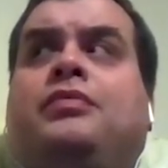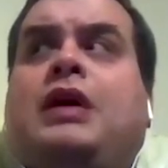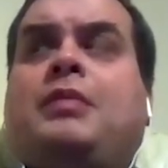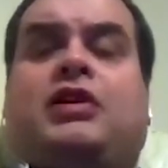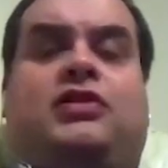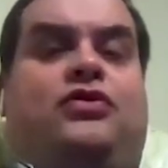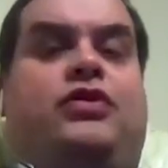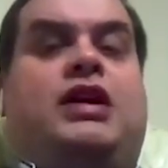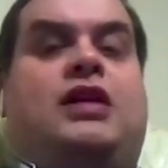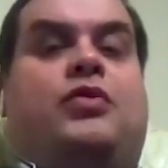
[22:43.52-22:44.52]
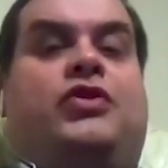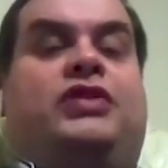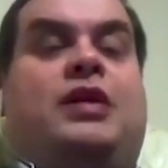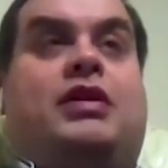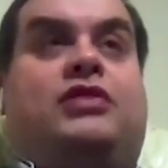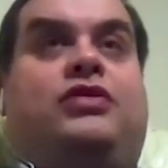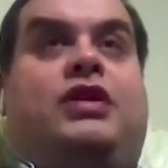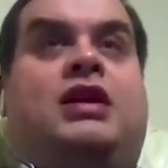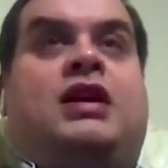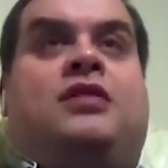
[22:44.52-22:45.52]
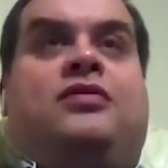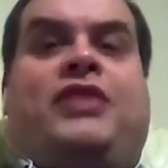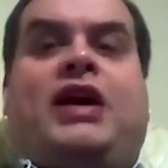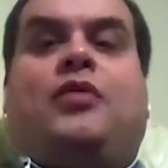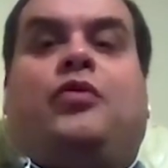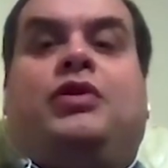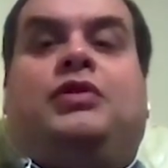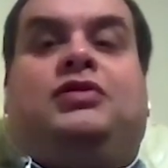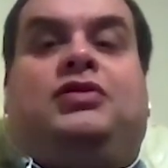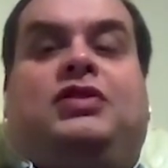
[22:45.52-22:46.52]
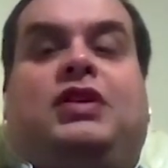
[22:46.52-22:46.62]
MX-3. It was the MX-3. That was